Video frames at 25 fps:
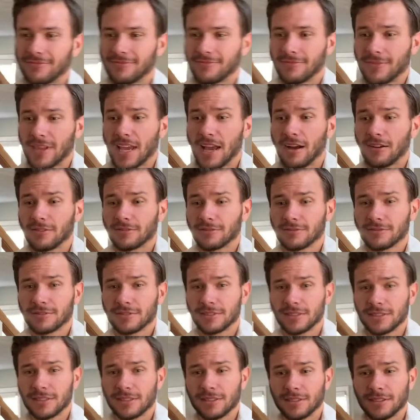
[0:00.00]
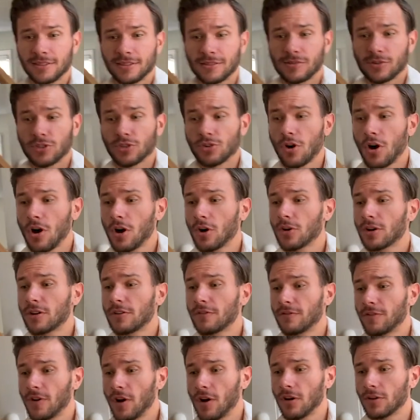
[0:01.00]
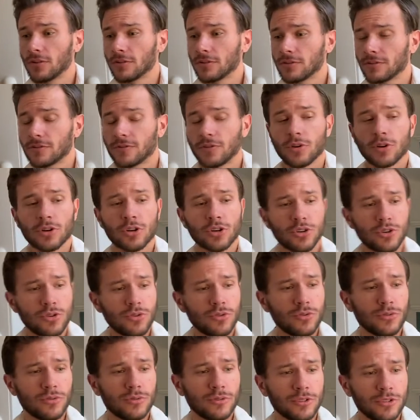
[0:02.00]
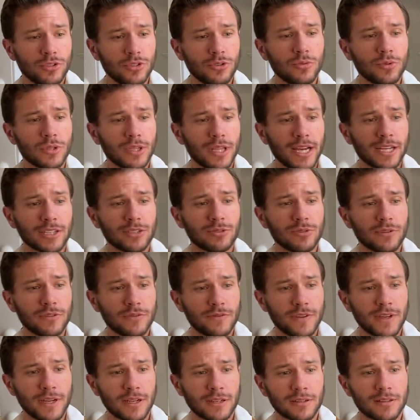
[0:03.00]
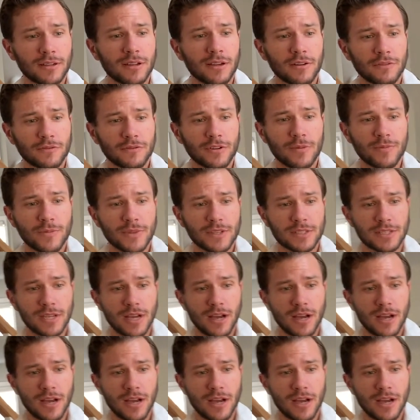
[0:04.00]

now, you're all going to vote for who you would like to evict from this